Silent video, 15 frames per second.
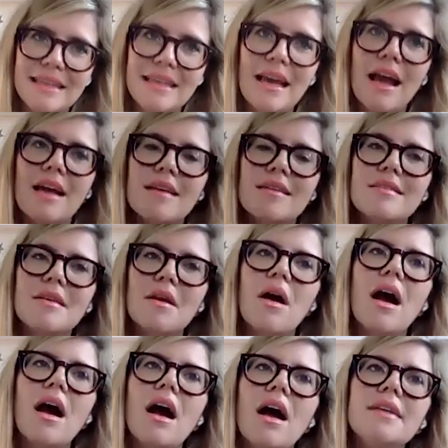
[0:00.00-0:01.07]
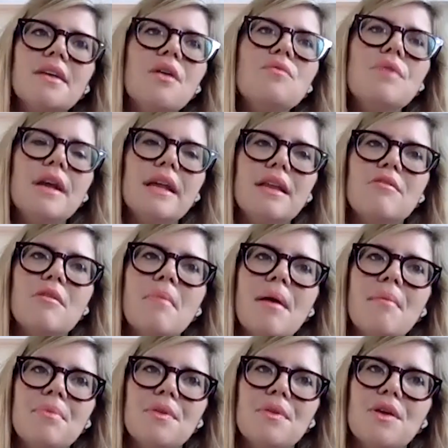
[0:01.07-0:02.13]
Yes. So I don't really
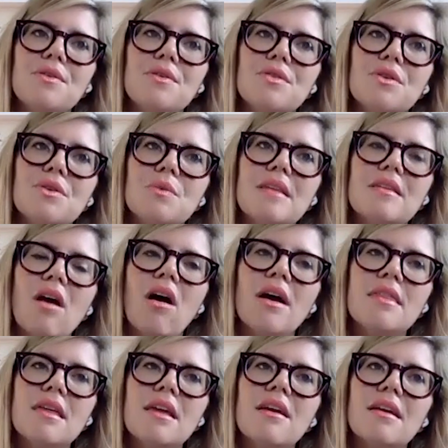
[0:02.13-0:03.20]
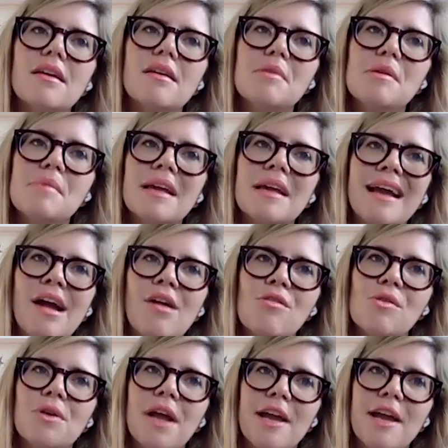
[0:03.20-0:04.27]
remember those 2 weeks. I think Commitment
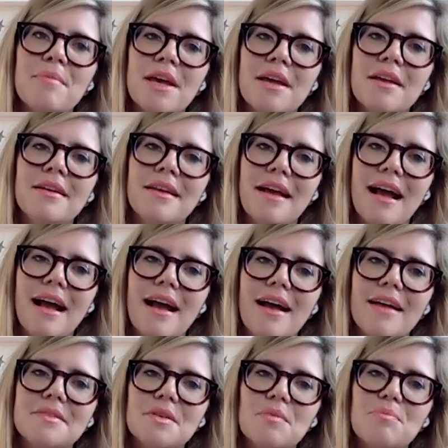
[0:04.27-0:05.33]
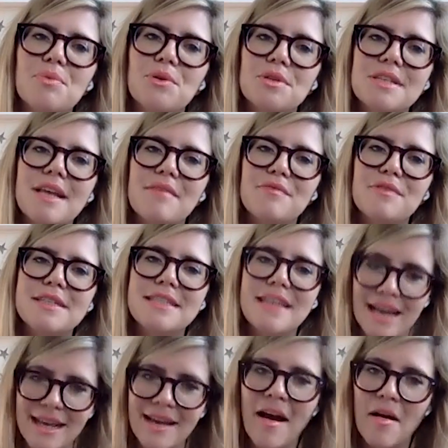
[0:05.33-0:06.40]
Carol came in and looked every
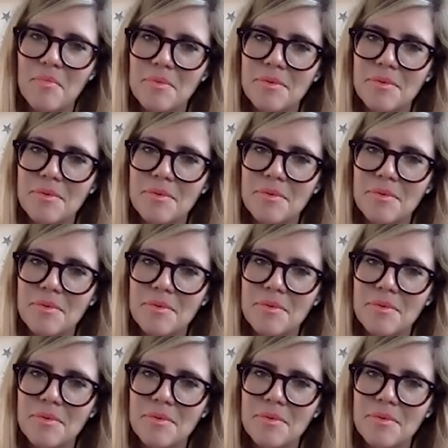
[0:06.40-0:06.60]
day up.